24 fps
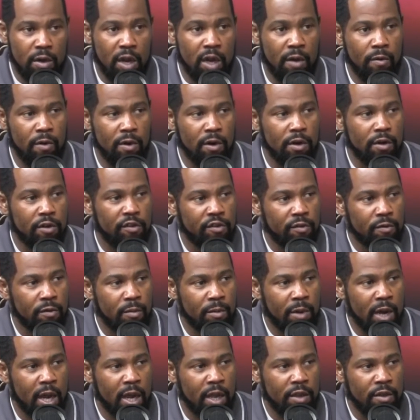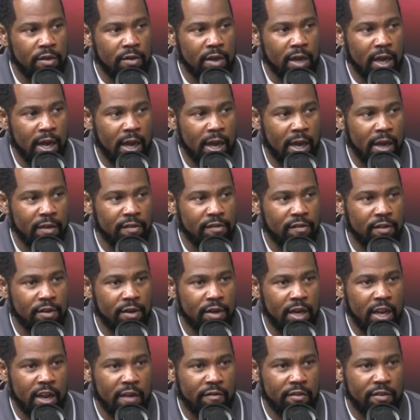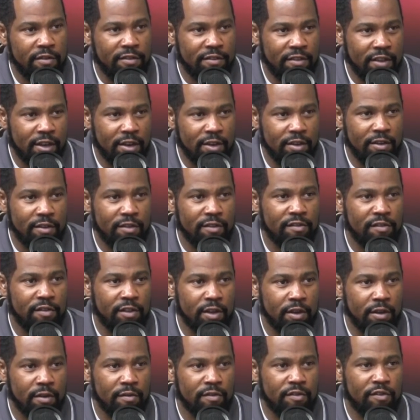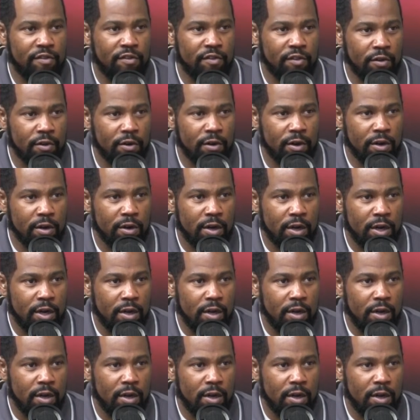I want to remind you guys to never sell yourselves short